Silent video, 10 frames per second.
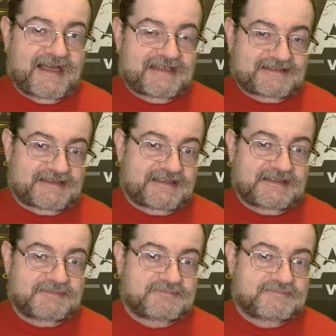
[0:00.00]
as a
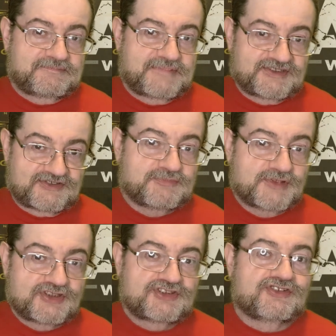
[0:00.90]
piece of
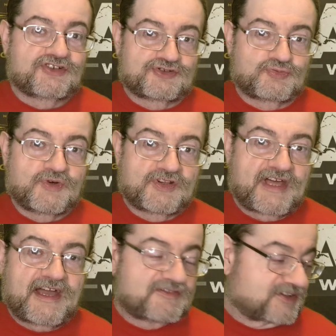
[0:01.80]
merchandise worth
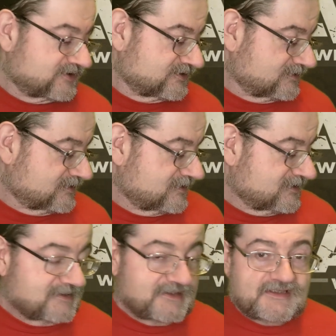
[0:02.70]
having than
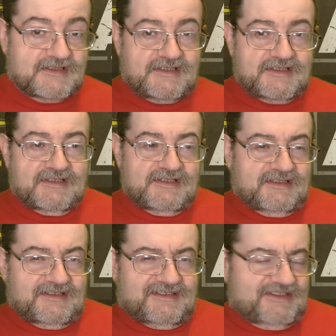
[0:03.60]

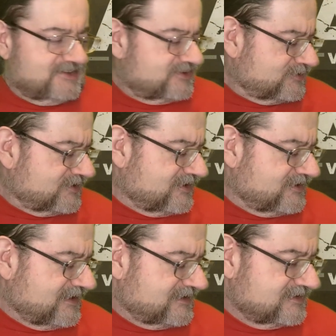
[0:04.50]
something like
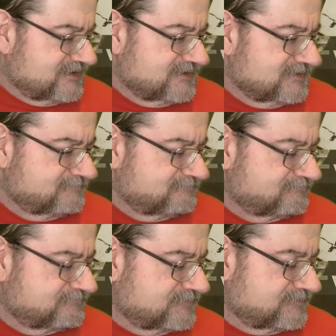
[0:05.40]
that. Um,
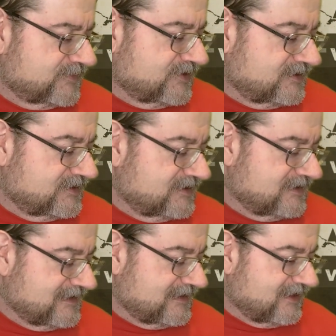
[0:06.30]
but
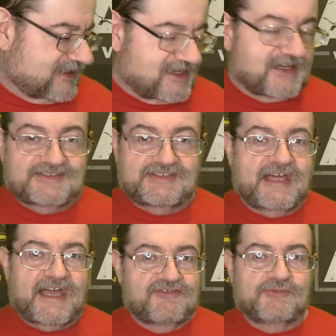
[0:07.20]
I can't see
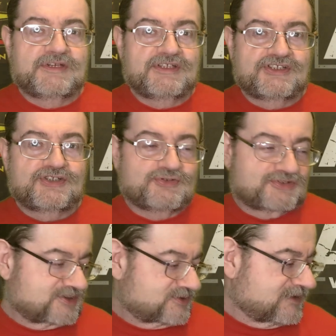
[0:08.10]
that ever being used,
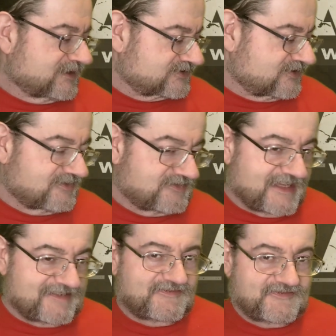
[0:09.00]
and to me, it's kind of
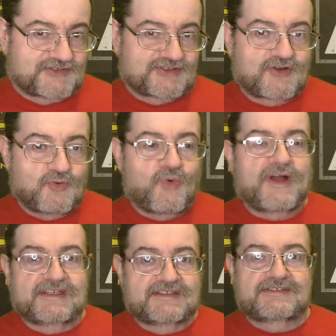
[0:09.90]
that feels like a
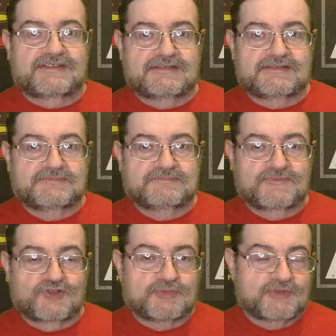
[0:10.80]
waste,
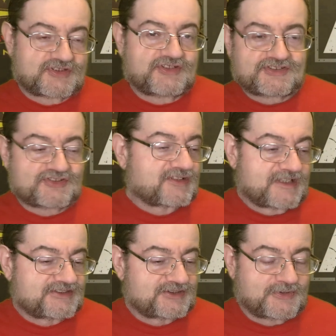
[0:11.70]
um, almost like the
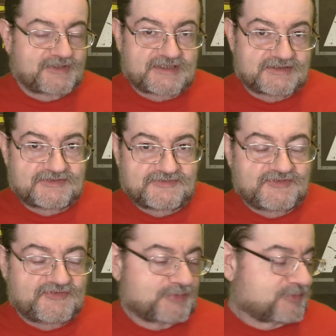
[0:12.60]
sunglasses we had a
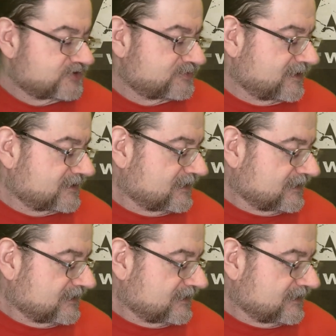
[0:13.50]
few months back.